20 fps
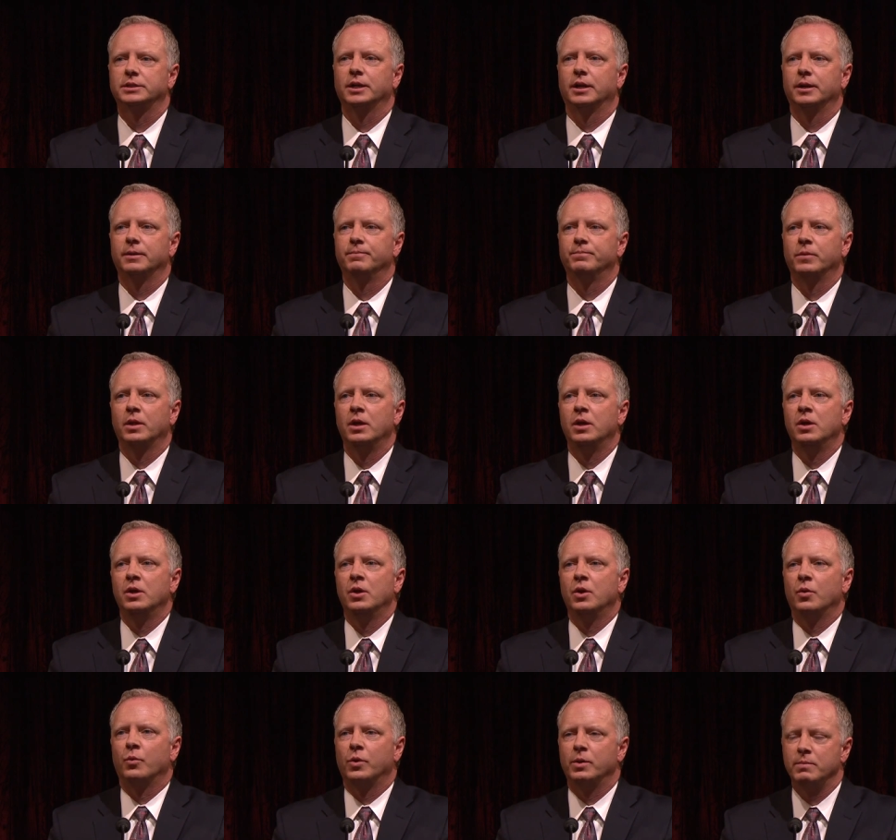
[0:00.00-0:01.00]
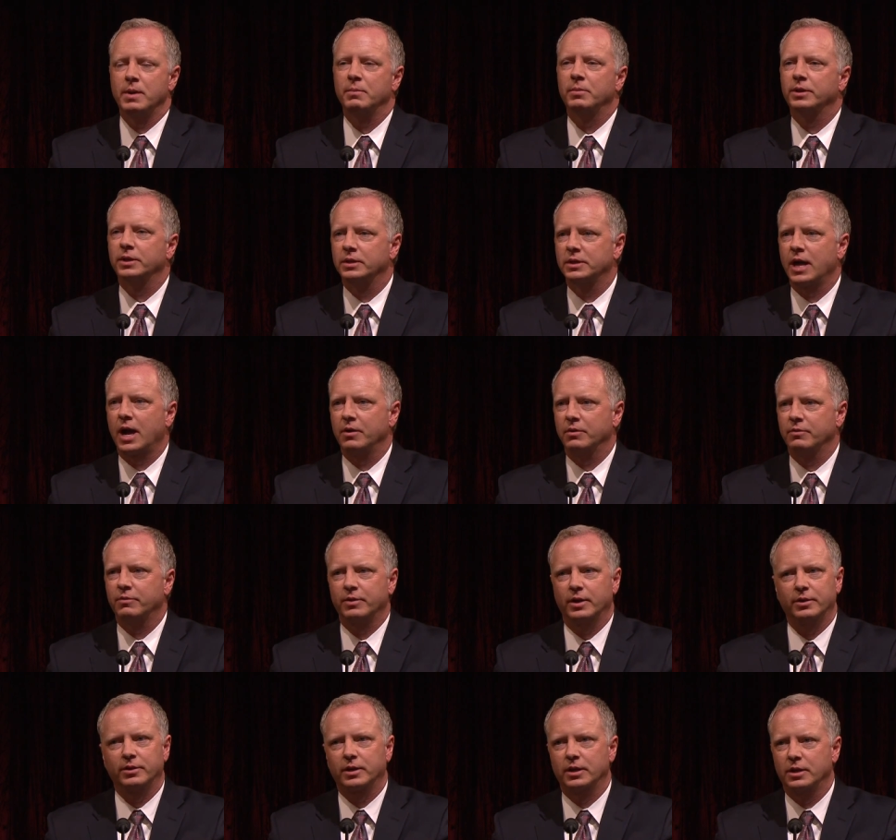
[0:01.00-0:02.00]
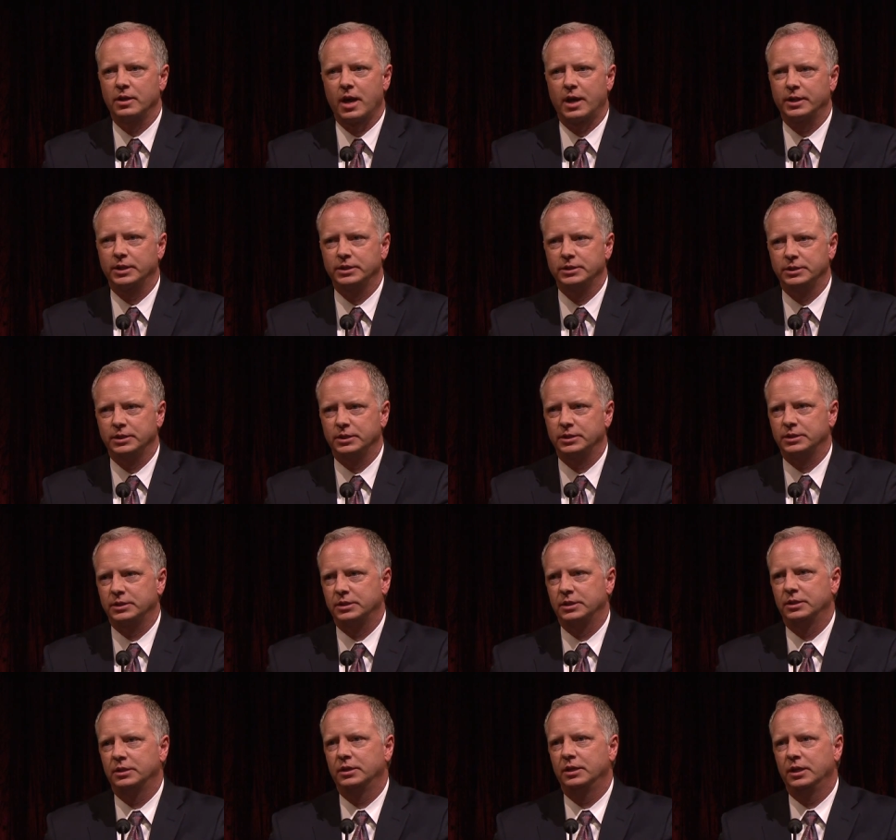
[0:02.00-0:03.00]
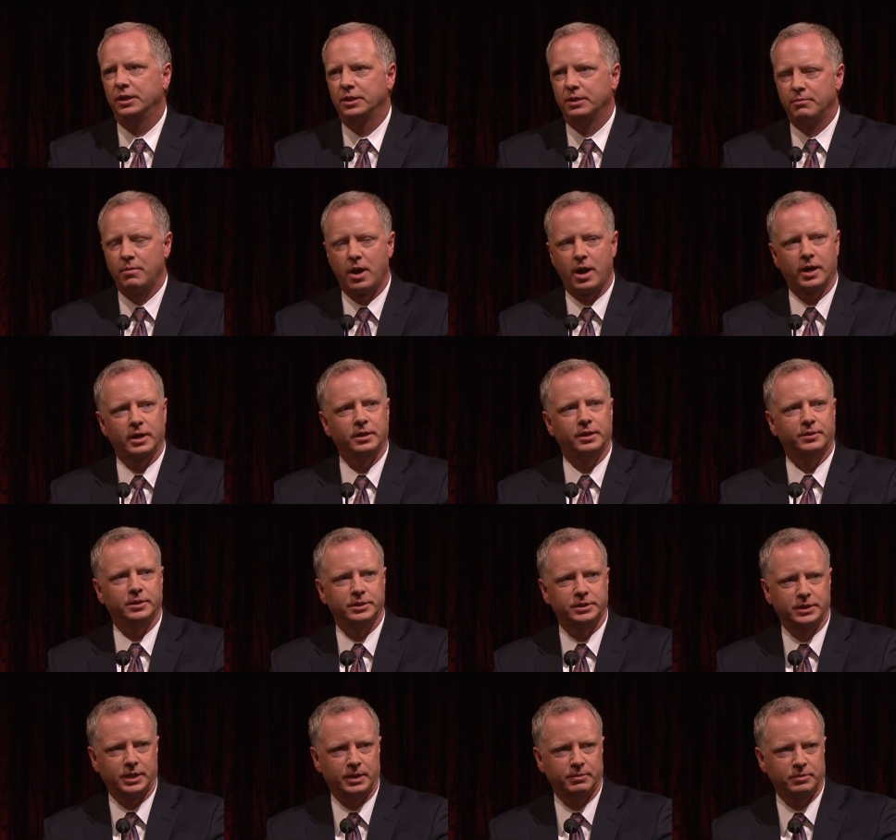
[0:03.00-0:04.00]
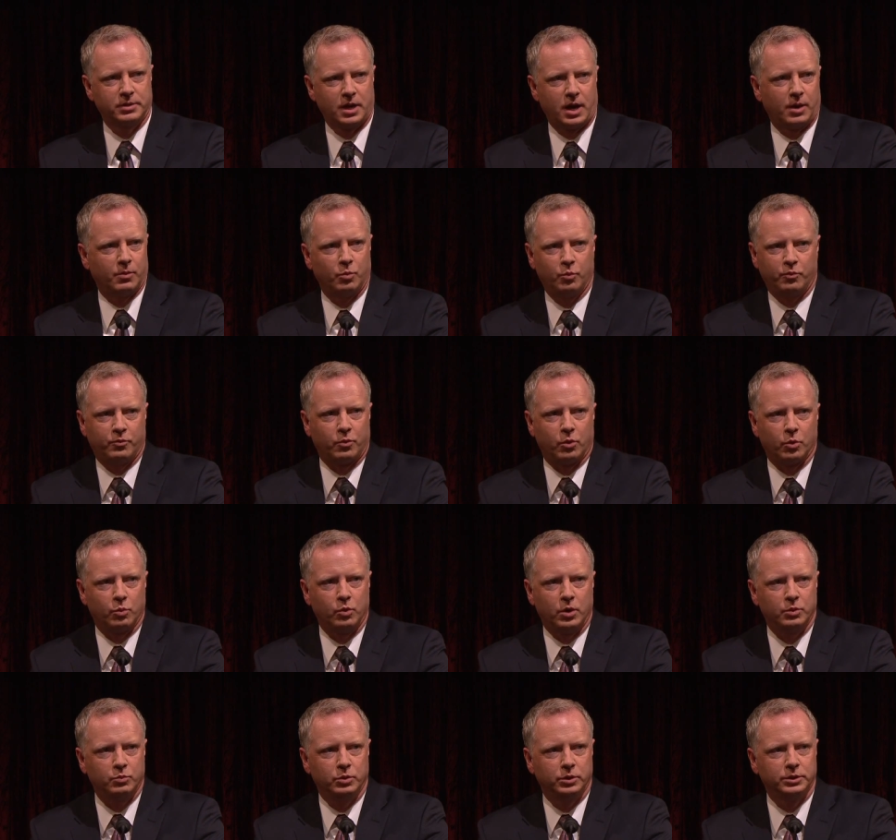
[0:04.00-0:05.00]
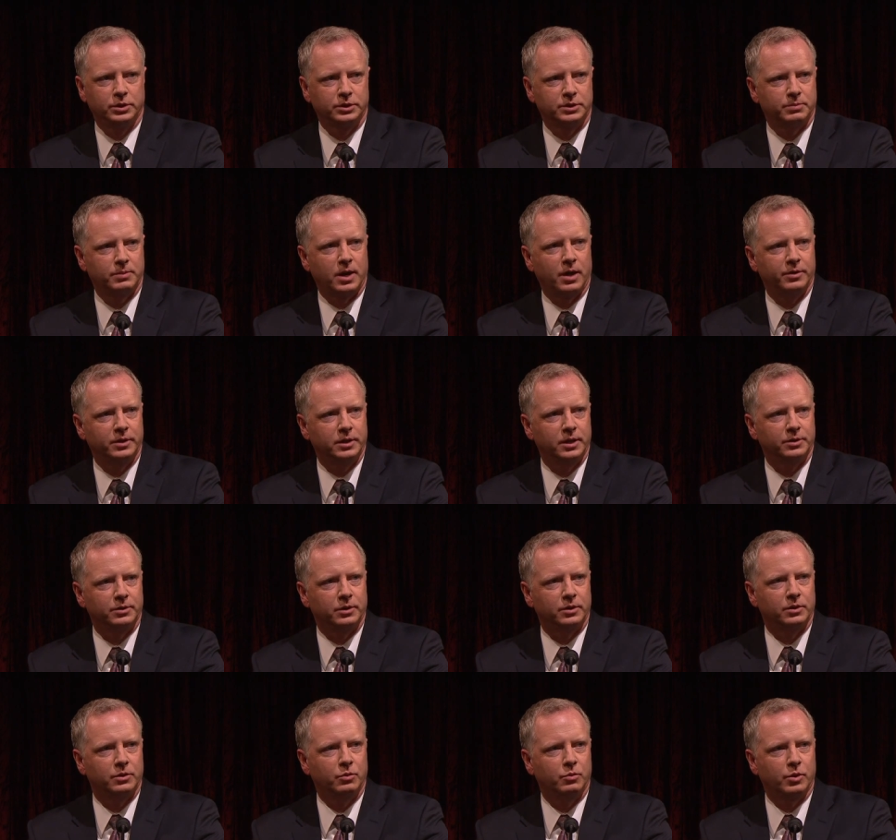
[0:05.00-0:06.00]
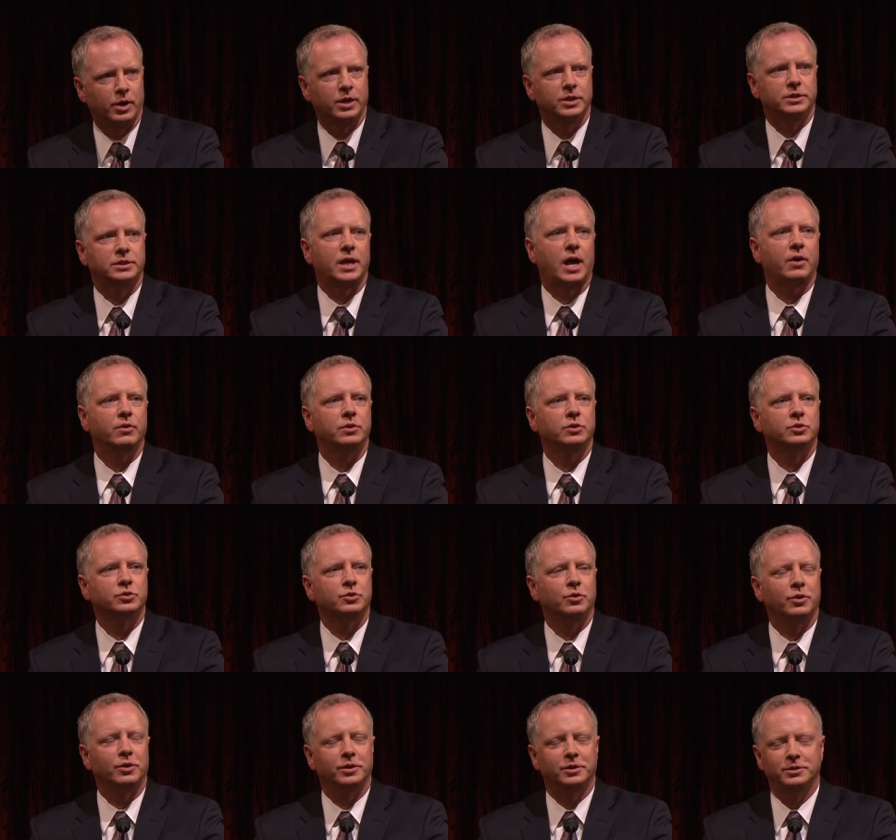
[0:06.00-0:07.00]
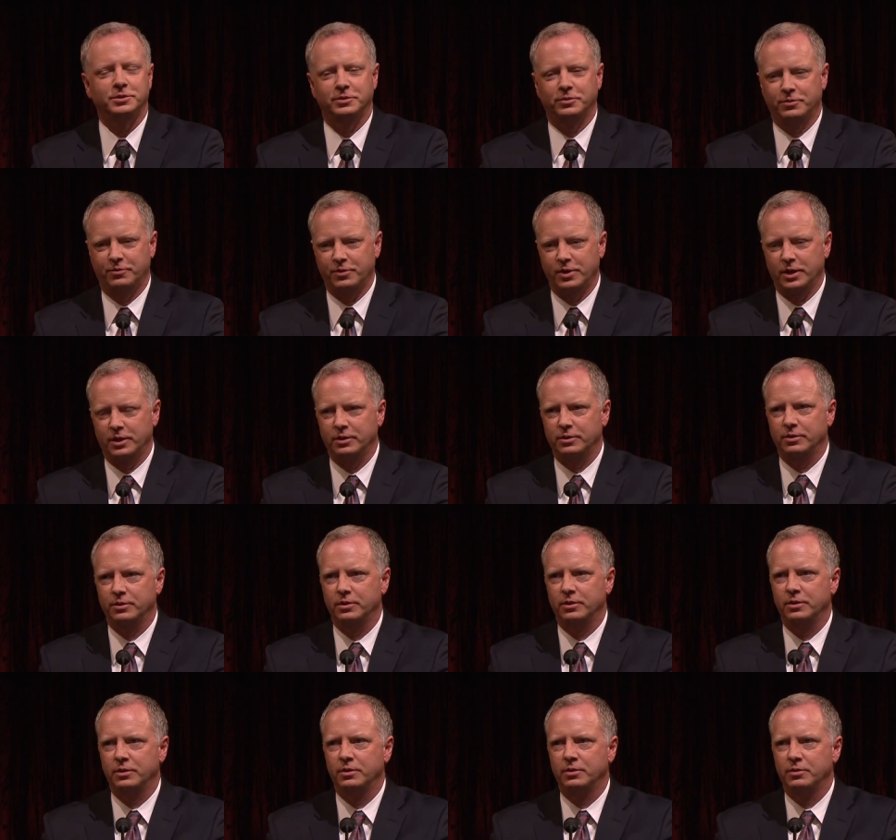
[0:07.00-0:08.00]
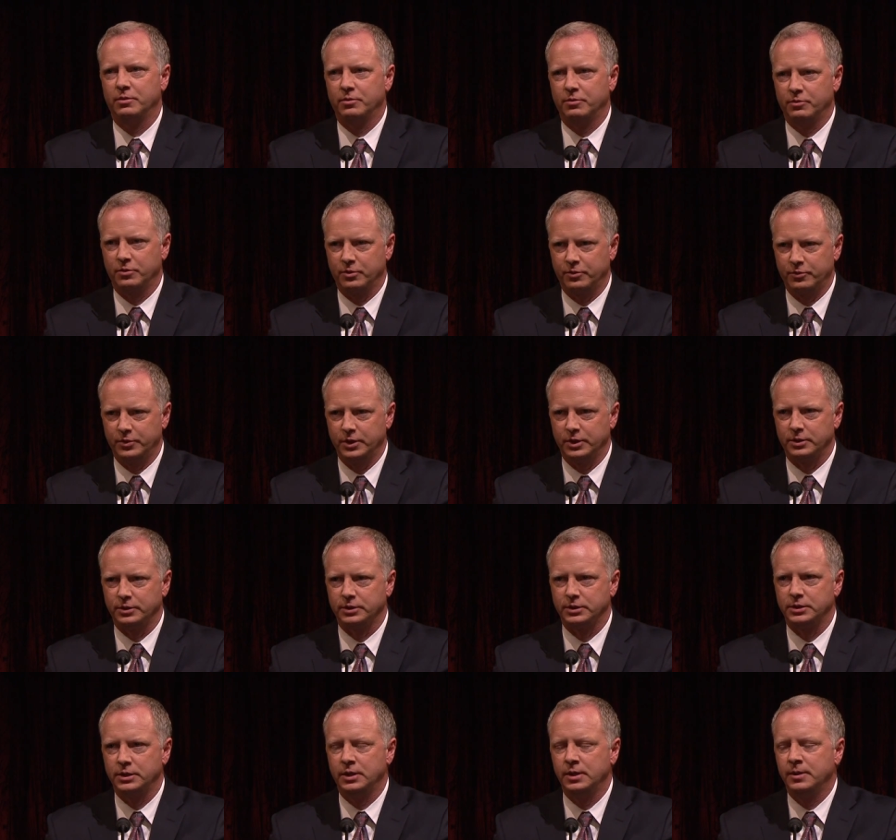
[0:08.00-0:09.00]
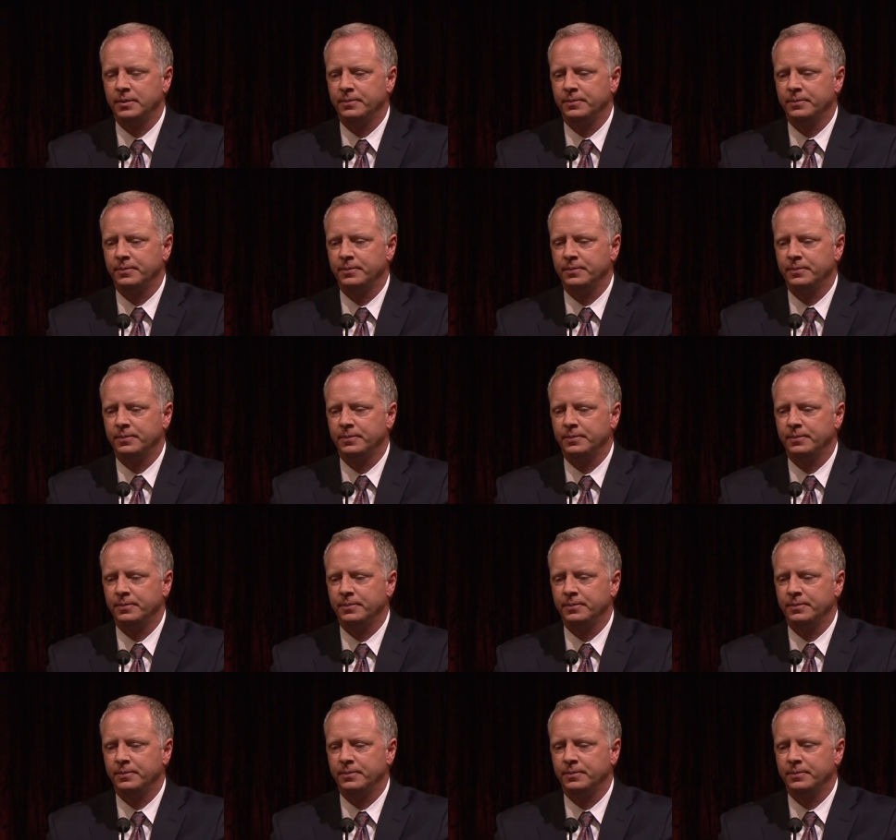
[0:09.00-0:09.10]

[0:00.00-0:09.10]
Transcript: said, Remember that doubt and faith cannot exist in the mind at the same time, for one will dispel the other. Whereas doubt destroys, faith fulfills.